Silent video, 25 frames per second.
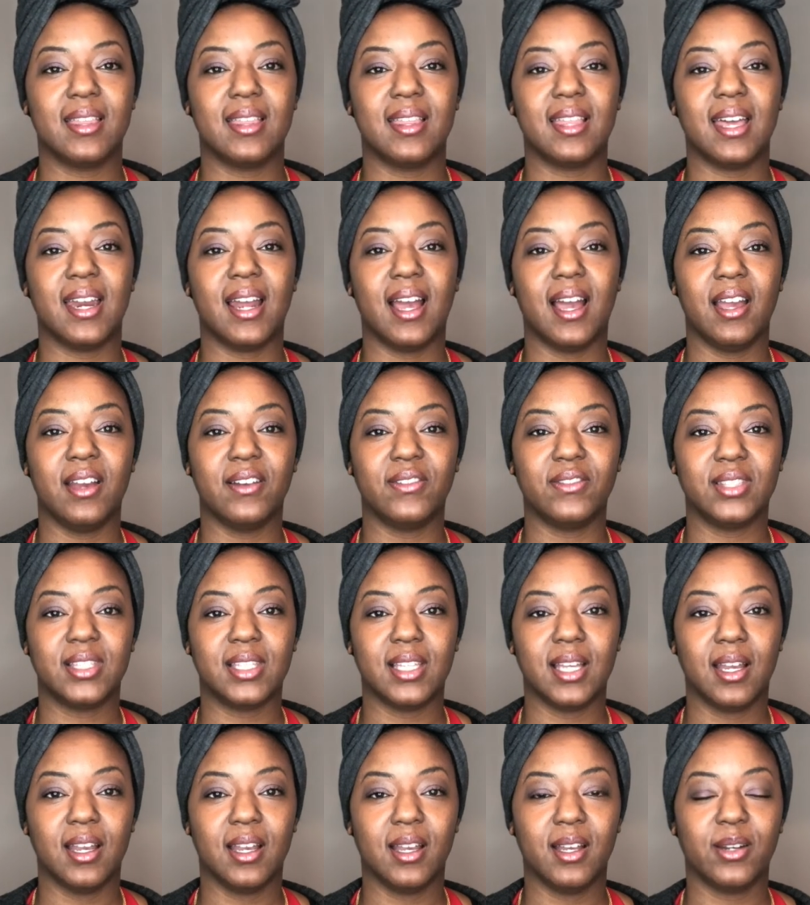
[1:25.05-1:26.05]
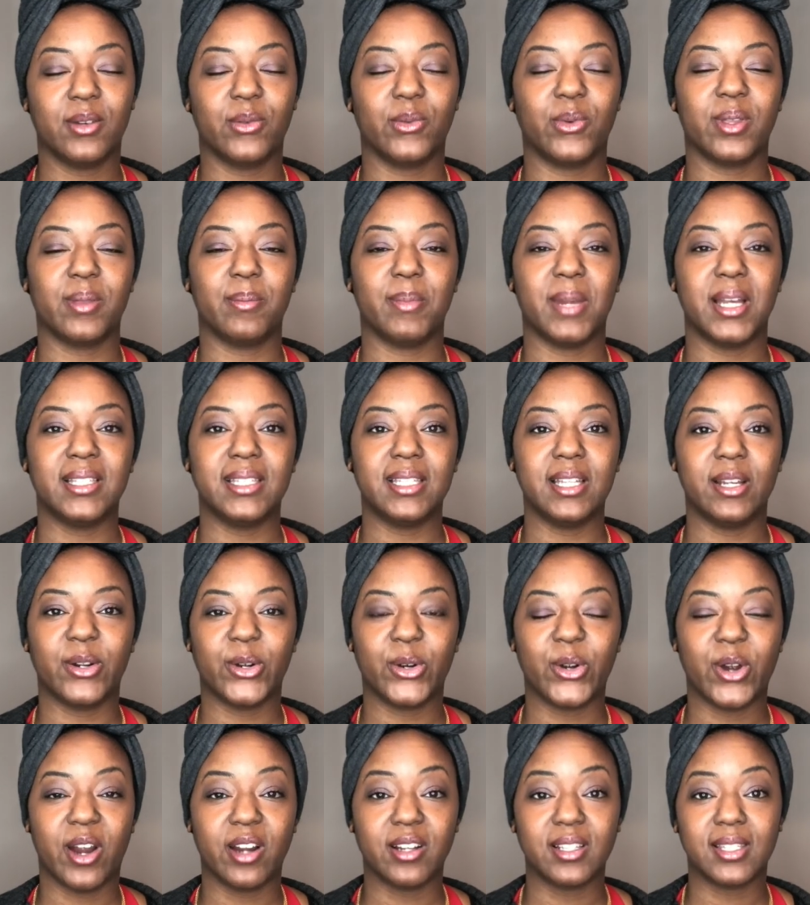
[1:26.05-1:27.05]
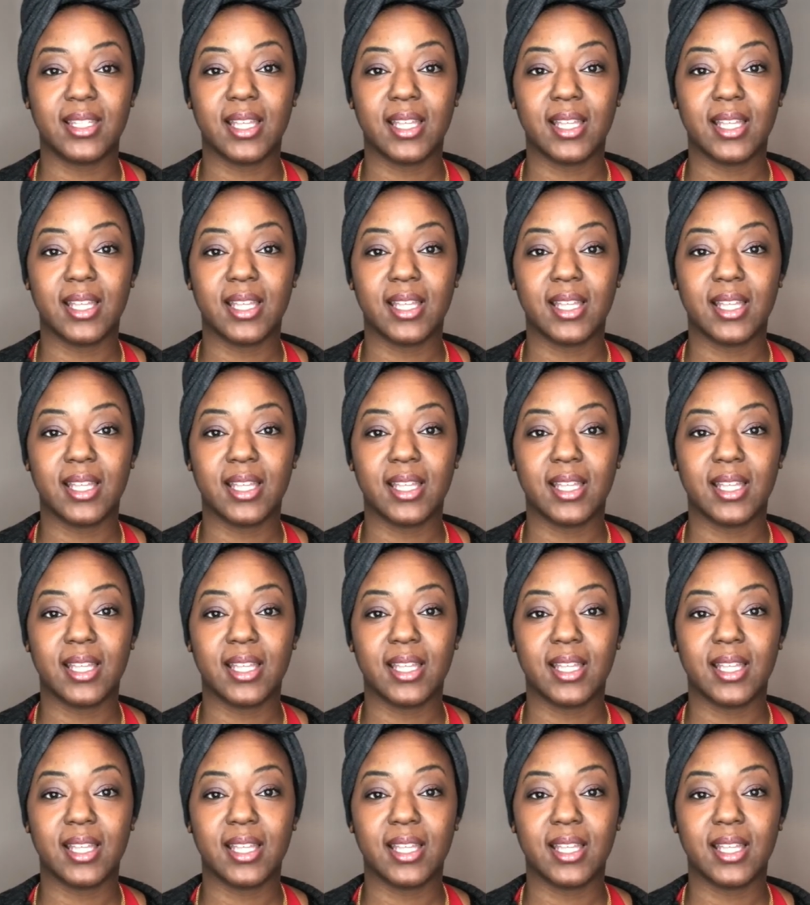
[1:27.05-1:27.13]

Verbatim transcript: that I have done with my tarot cards